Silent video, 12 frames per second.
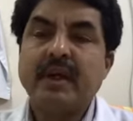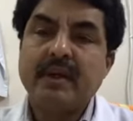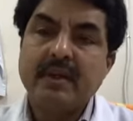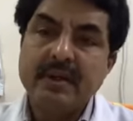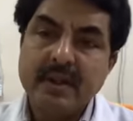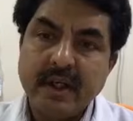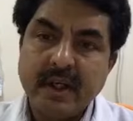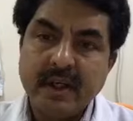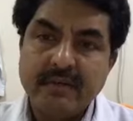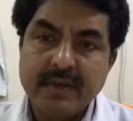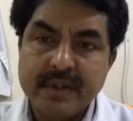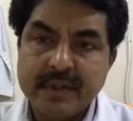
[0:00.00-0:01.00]

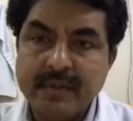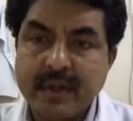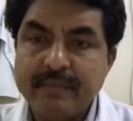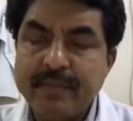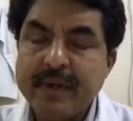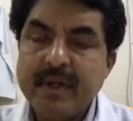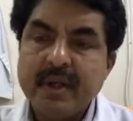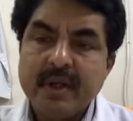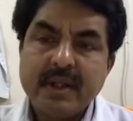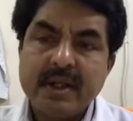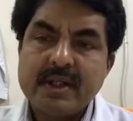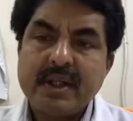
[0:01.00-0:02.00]
congenital fistula.
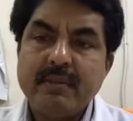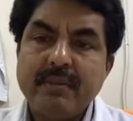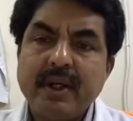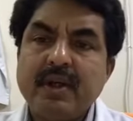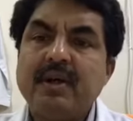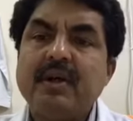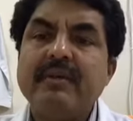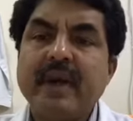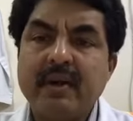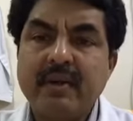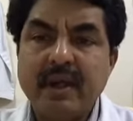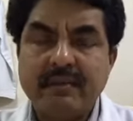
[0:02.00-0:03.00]
There are a lot of
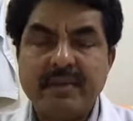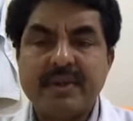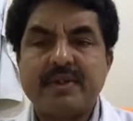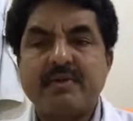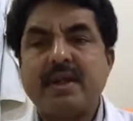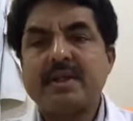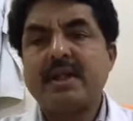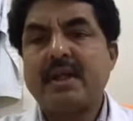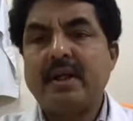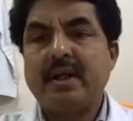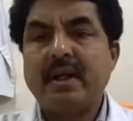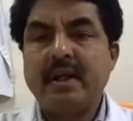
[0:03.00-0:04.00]
acquired fistulas
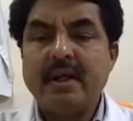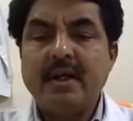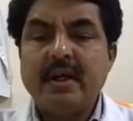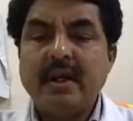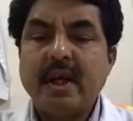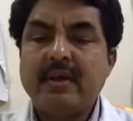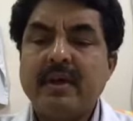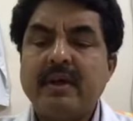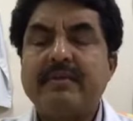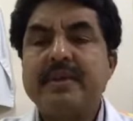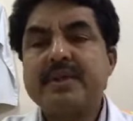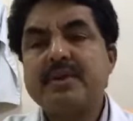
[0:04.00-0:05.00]
are there.
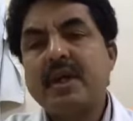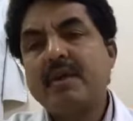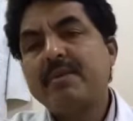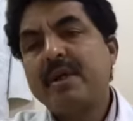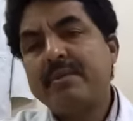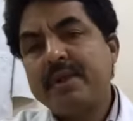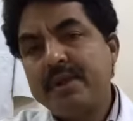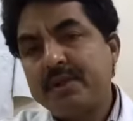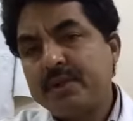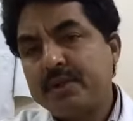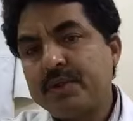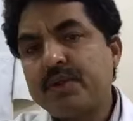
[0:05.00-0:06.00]
Acquired fistula may be
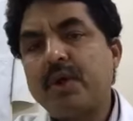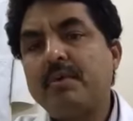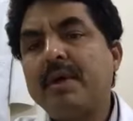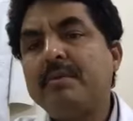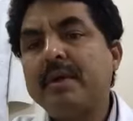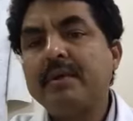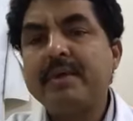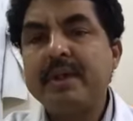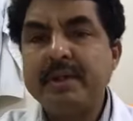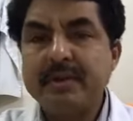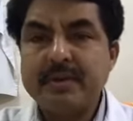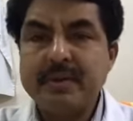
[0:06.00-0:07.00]
due to trauma, may be
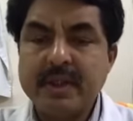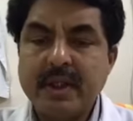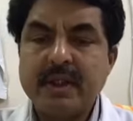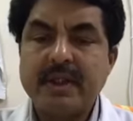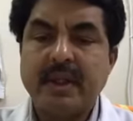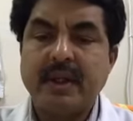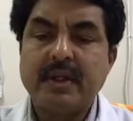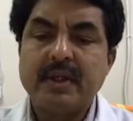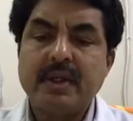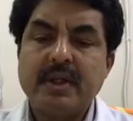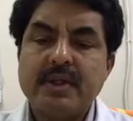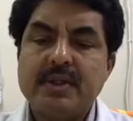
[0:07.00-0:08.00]
due to surgery.
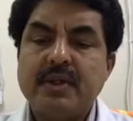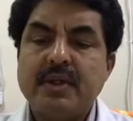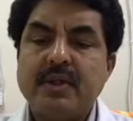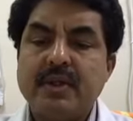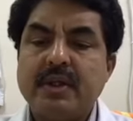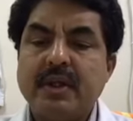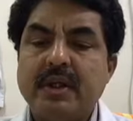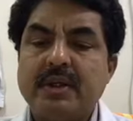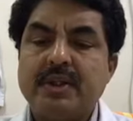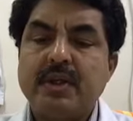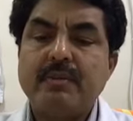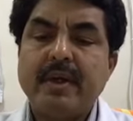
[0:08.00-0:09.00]
So the
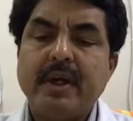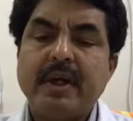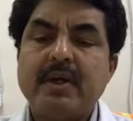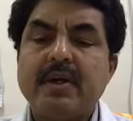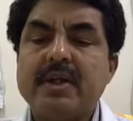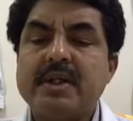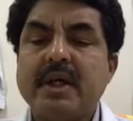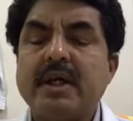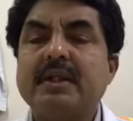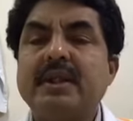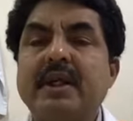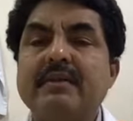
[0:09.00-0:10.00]
traumatic or
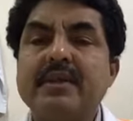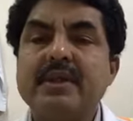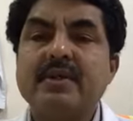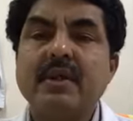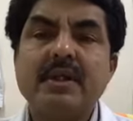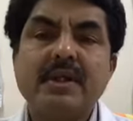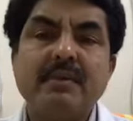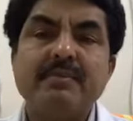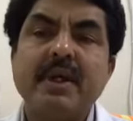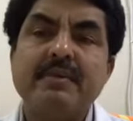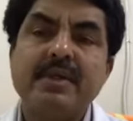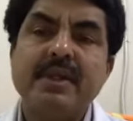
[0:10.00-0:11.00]
surgery fistula, sometimes